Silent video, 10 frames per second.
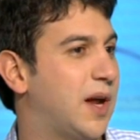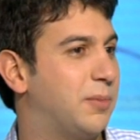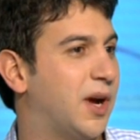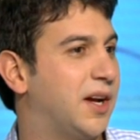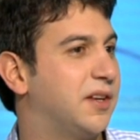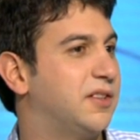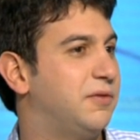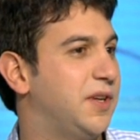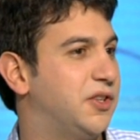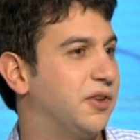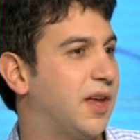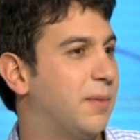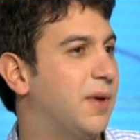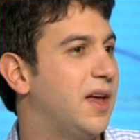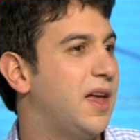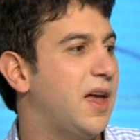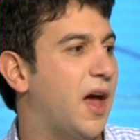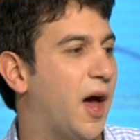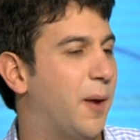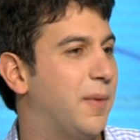great products and feature them,
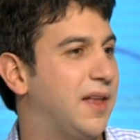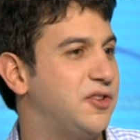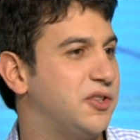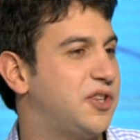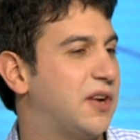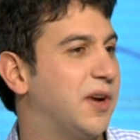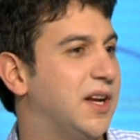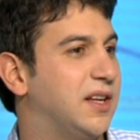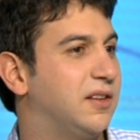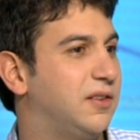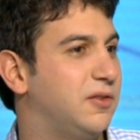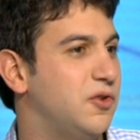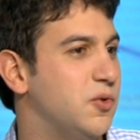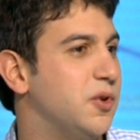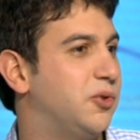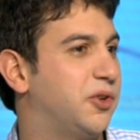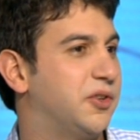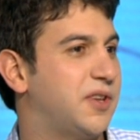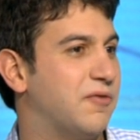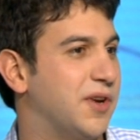um, and just generating new
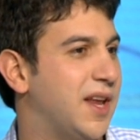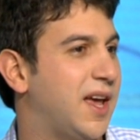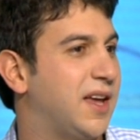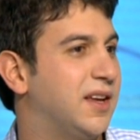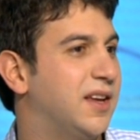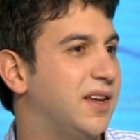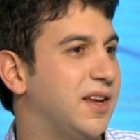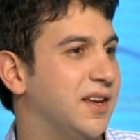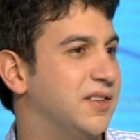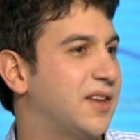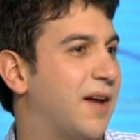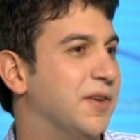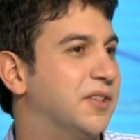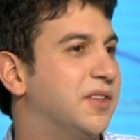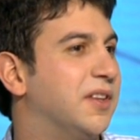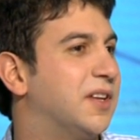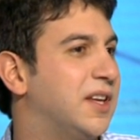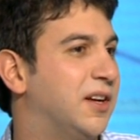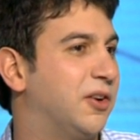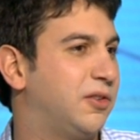users every day is obviously the
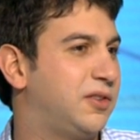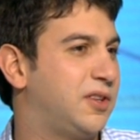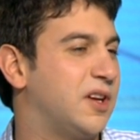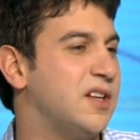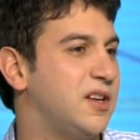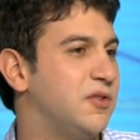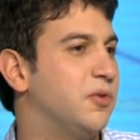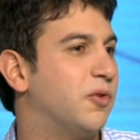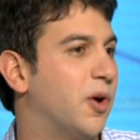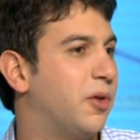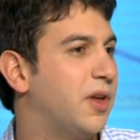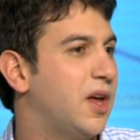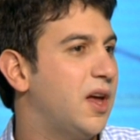key to, to continued growth.